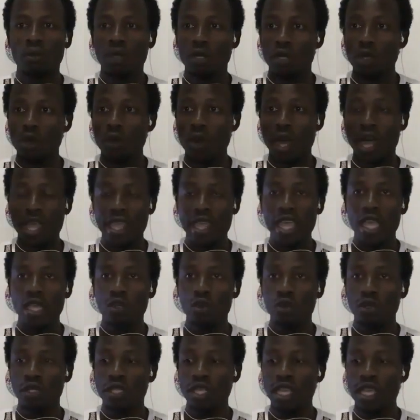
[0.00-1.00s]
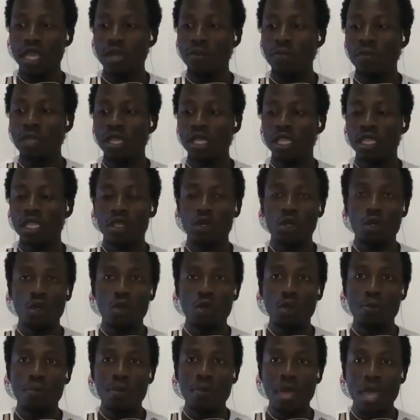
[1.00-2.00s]
You are here today. It means
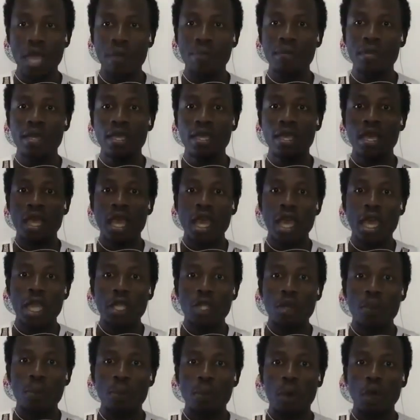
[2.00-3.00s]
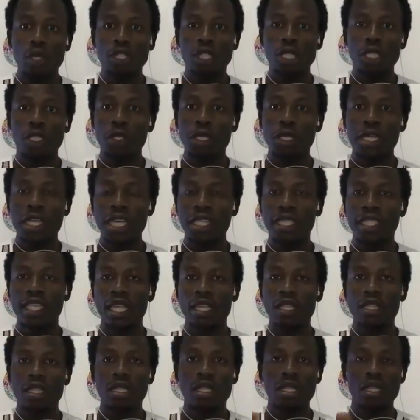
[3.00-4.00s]
you may be the most
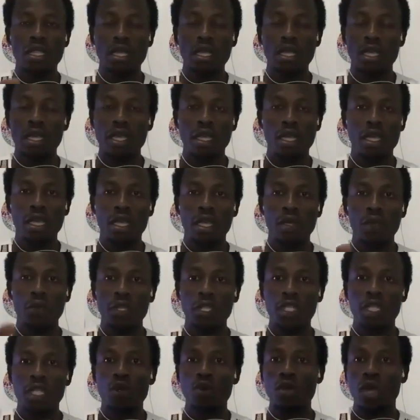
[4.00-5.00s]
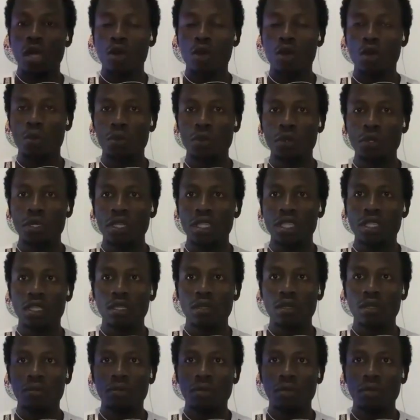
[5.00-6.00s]
educated within your community.